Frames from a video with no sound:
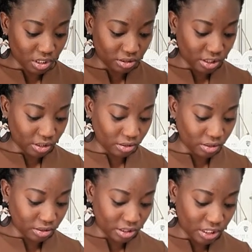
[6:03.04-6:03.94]
I'll take
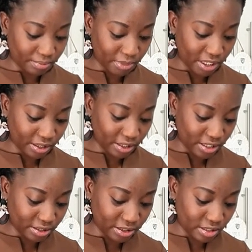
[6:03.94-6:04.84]
the yam like
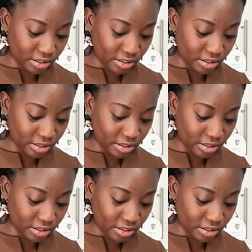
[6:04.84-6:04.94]
that,